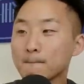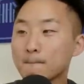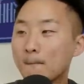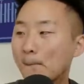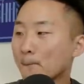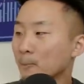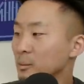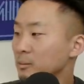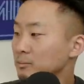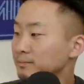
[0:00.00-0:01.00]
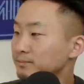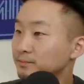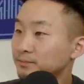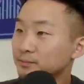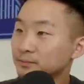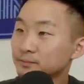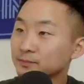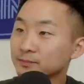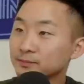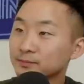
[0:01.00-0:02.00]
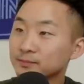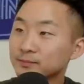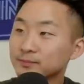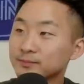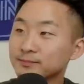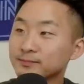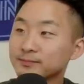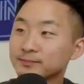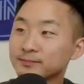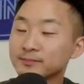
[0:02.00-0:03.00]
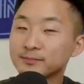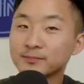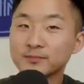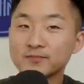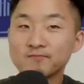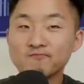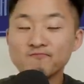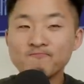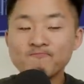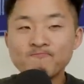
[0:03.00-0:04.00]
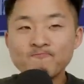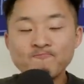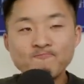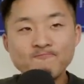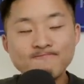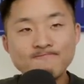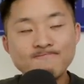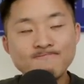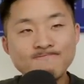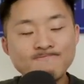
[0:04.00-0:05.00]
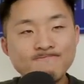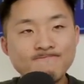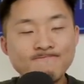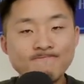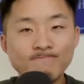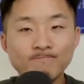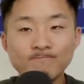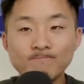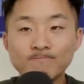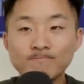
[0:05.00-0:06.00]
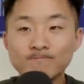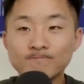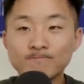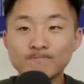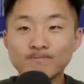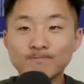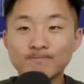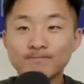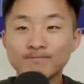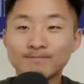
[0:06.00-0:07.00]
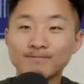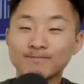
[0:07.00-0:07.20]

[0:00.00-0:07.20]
(not speaking)